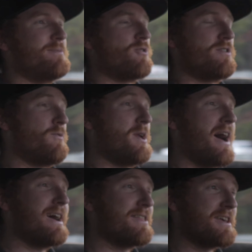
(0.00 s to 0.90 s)
more of what
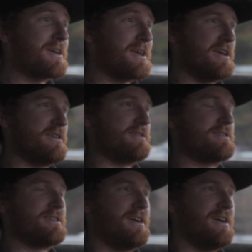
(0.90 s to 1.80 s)
I think
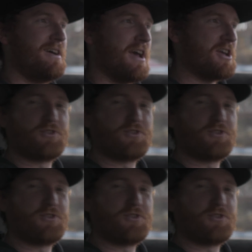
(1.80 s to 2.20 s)
is a